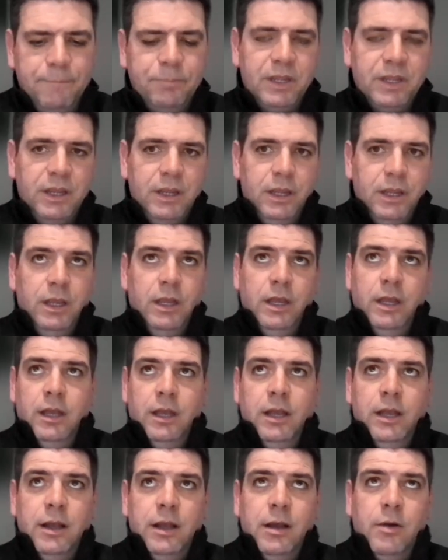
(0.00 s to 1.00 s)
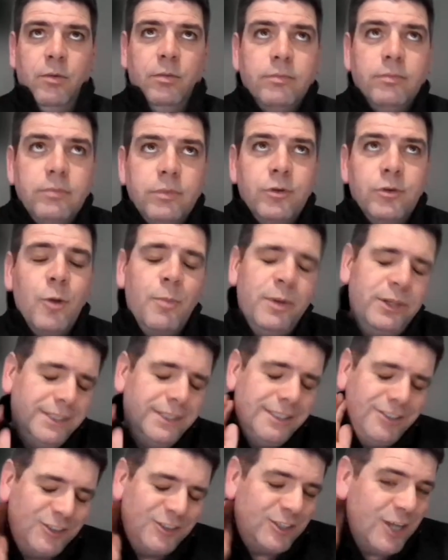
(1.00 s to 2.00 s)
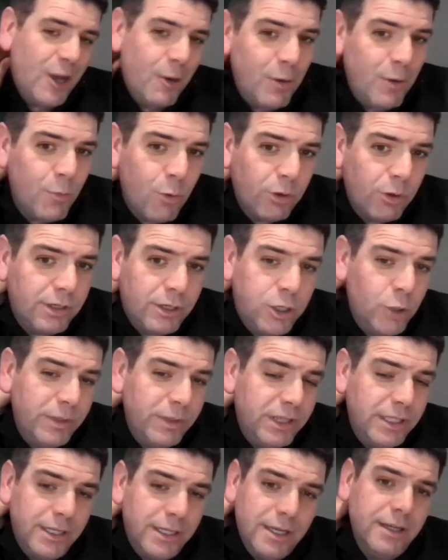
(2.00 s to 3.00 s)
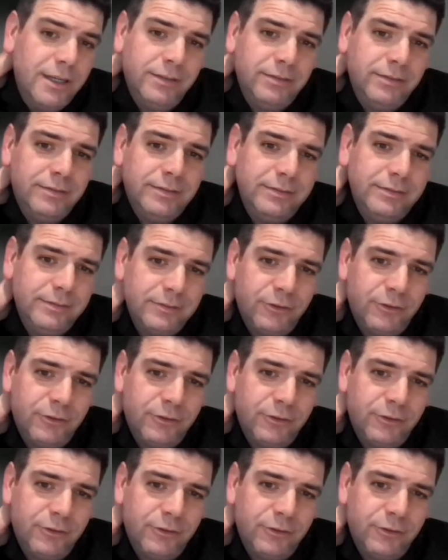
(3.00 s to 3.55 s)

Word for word: A couple of years ago, we won Club of the Year,